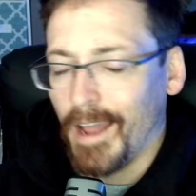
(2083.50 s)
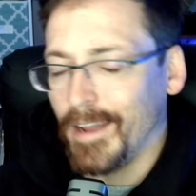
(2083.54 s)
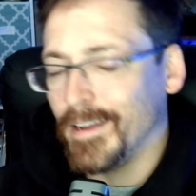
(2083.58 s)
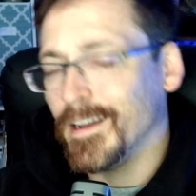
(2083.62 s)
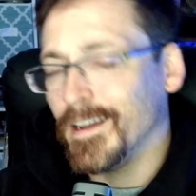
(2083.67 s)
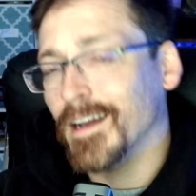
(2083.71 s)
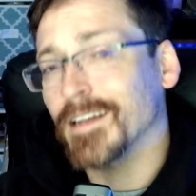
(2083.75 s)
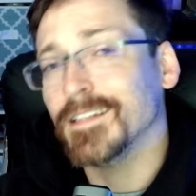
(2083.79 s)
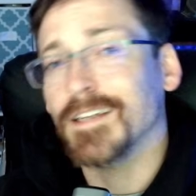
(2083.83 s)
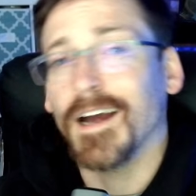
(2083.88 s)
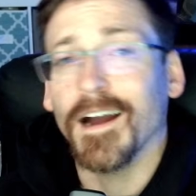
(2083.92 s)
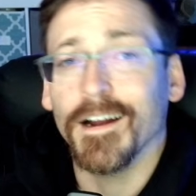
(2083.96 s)

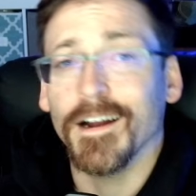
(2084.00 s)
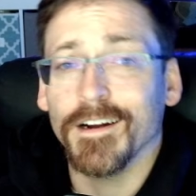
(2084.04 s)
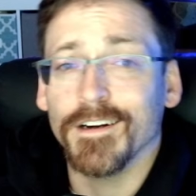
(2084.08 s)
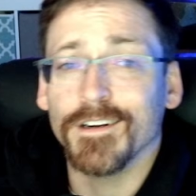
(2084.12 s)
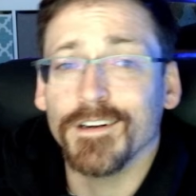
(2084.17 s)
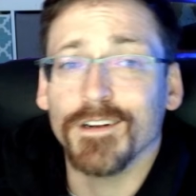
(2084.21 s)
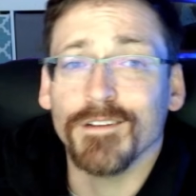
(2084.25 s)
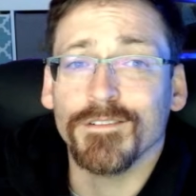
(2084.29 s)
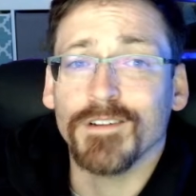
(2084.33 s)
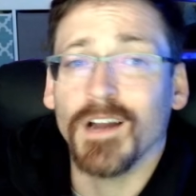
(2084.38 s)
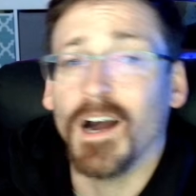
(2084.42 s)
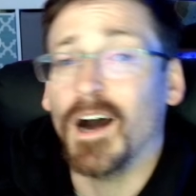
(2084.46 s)
got
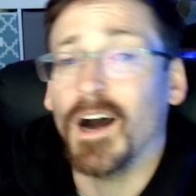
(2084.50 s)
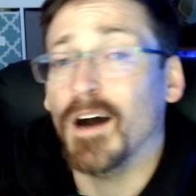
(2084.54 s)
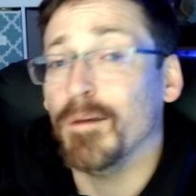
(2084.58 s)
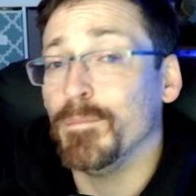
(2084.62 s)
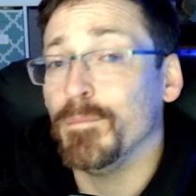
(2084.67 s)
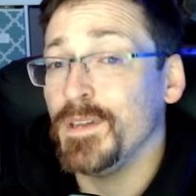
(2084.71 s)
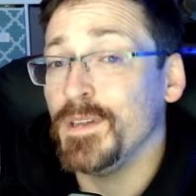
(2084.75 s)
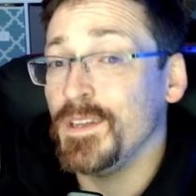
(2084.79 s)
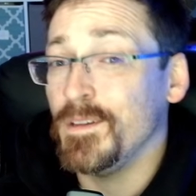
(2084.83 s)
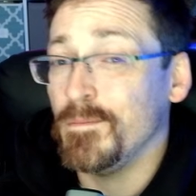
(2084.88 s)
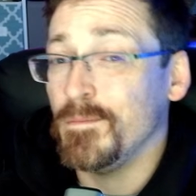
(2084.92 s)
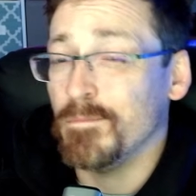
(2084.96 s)
tired of
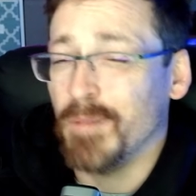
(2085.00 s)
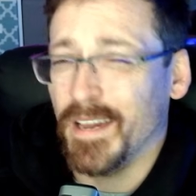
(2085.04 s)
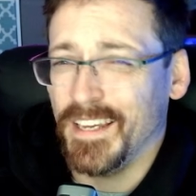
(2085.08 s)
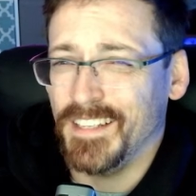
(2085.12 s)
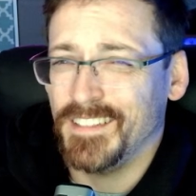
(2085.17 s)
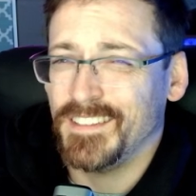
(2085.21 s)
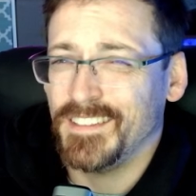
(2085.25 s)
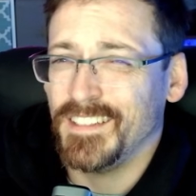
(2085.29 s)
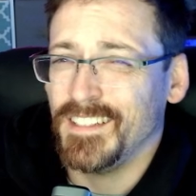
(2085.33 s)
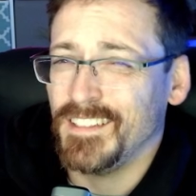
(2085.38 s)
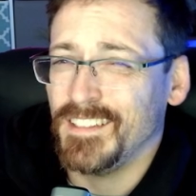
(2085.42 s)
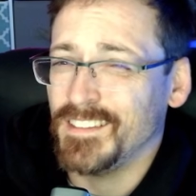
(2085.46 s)
copying and
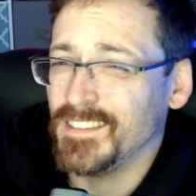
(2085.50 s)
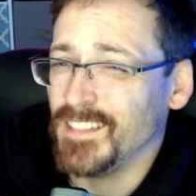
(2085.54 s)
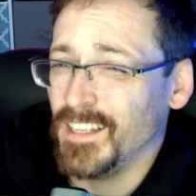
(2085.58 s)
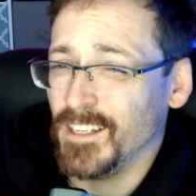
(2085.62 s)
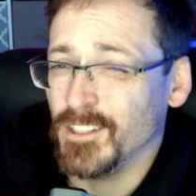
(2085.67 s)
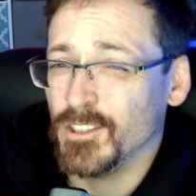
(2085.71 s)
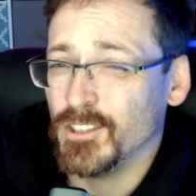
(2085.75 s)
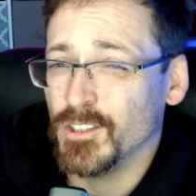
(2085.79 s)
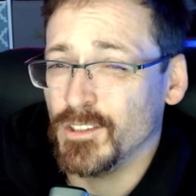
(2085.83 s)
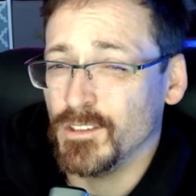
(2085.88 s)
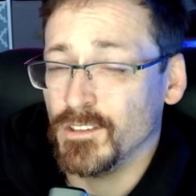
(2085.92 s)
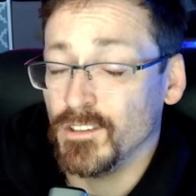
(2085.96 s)
pasting
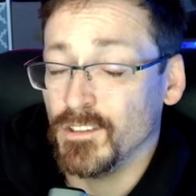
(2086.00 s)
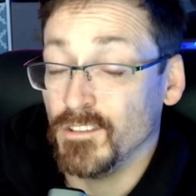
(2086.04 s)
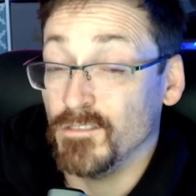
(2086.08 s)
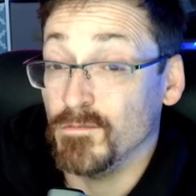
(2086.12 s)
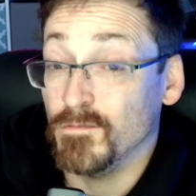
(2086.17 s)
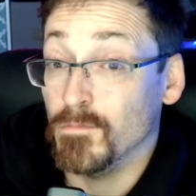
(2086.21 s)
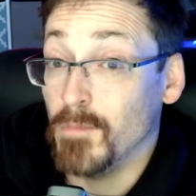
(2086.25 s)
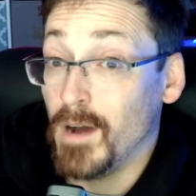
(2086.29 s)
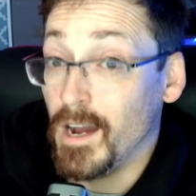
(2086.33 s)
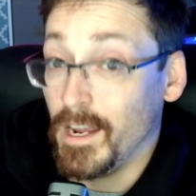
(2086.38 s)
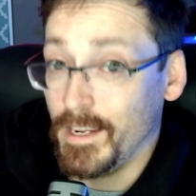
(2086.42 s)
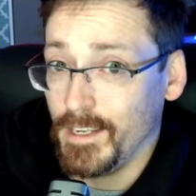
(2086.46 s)
sections
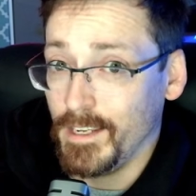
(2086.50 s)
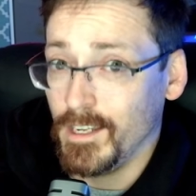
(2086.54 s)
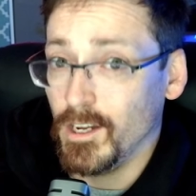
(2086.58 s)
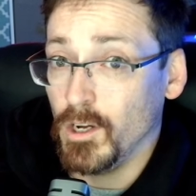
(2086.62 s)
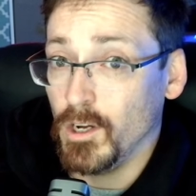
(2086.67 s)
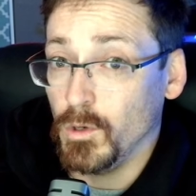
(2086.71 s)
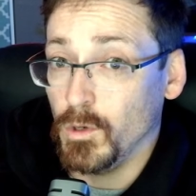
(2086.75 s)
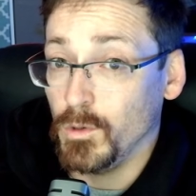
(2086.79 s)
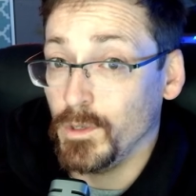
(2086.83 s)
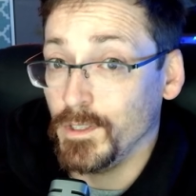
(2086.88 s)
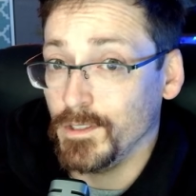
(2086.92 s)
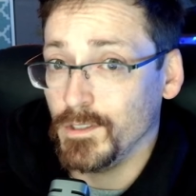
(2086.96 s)
of my
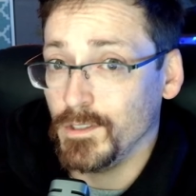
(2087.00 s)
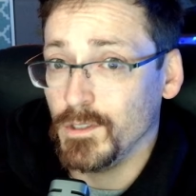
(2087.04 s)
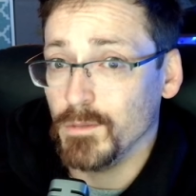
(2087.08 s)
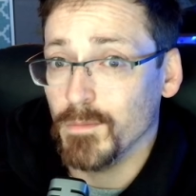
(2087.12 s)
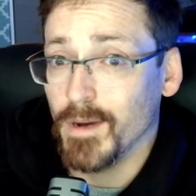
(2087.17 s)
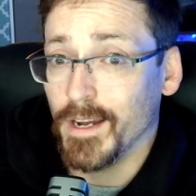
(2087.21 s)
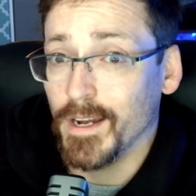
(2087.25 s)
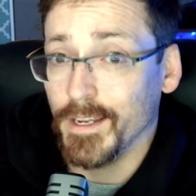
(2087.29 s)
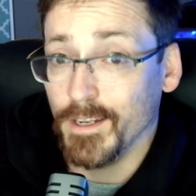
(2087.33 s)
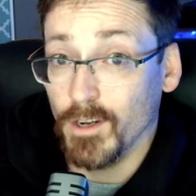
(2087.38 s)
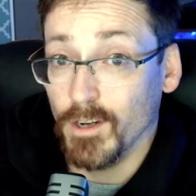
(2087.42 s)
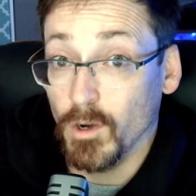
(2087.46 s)
code into
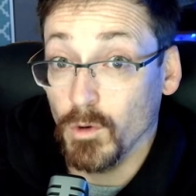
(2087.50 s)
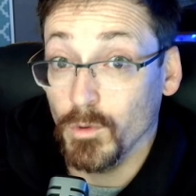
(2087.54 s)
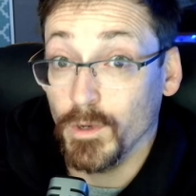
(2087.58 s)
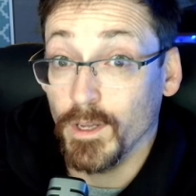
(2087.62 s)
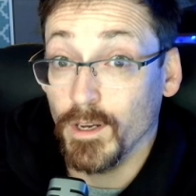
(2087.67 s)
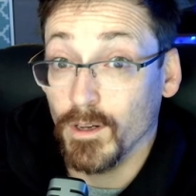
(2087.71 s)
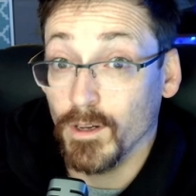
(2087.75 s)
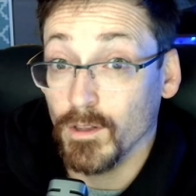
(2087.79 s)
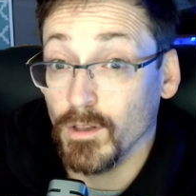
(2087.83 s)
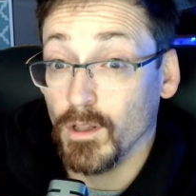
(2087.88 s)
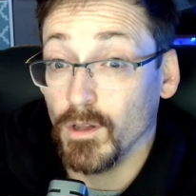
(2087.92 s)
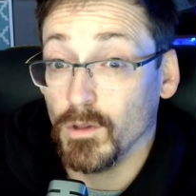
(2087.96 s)
my own
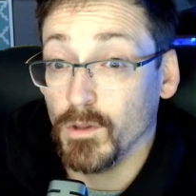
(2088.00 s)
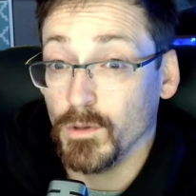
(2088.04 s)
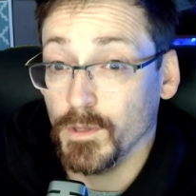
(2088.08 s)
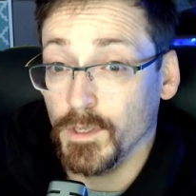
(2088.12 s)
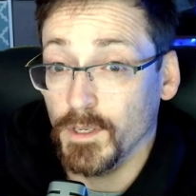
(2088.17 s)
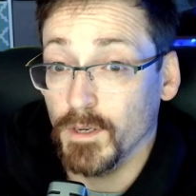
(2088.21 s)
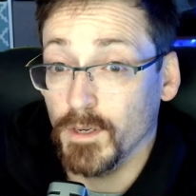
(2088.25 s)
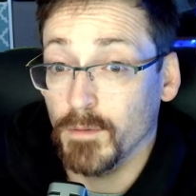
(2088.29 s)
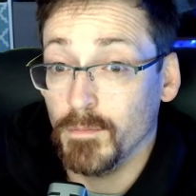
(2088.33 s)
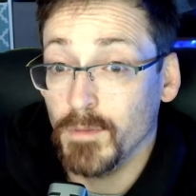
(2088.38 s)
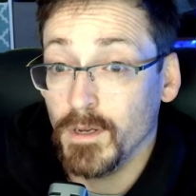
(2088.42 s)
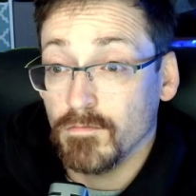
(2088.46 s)

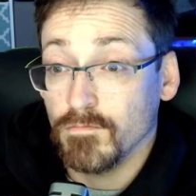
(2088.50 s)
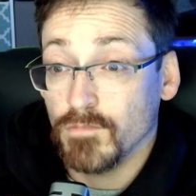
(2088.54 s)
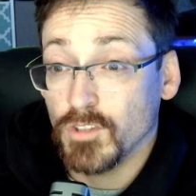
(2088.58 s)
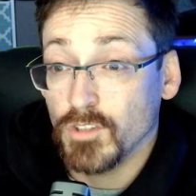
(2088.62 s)
LLM.